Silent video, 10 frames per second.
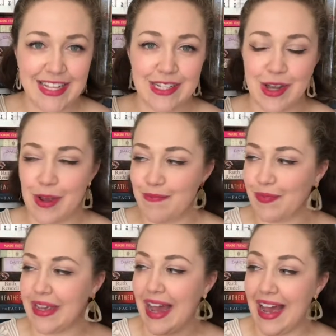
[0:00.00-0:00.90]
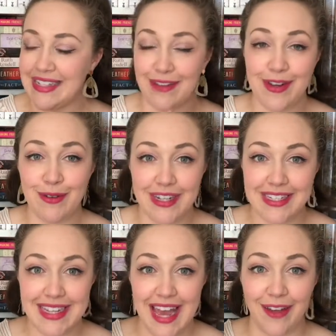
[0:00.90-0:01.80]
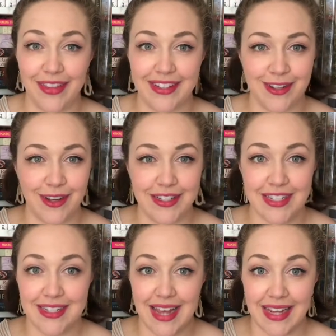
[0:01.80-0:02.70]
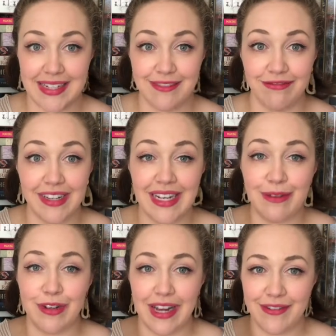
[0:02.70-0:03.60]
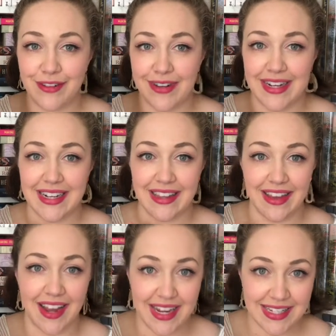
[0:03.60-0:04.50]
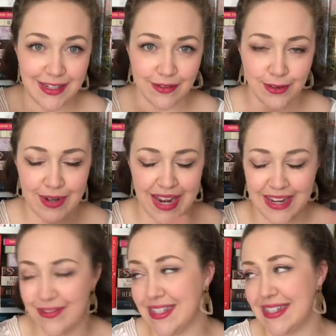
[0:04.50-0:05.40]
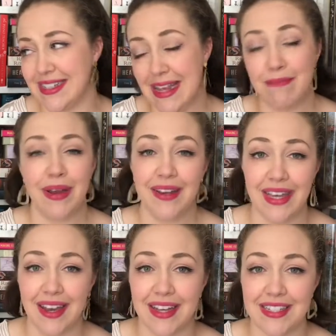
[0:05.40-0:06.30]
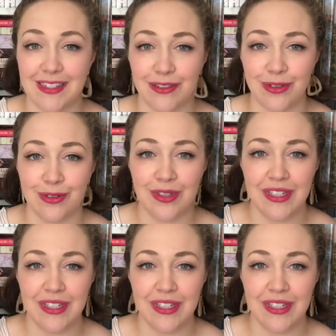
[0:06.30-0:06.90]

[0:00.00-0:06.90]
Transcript: So I definitely want to see how this goes because I really would love to read another heist novel, and if it's a steampunky heist novel,